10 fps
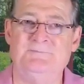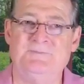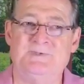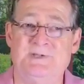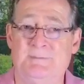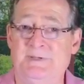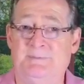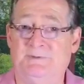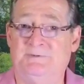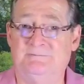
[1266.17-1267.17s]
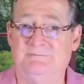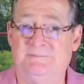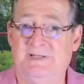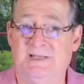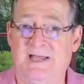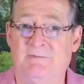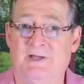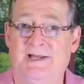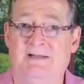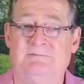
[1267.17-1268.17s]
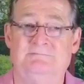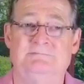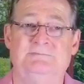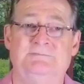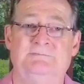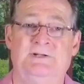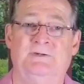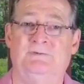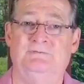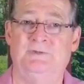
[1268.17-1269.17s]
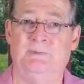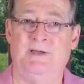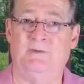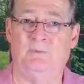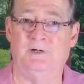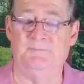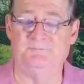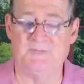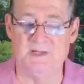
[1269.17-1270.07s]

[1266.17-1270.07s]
Some people, they lie right out, you know, no matter what.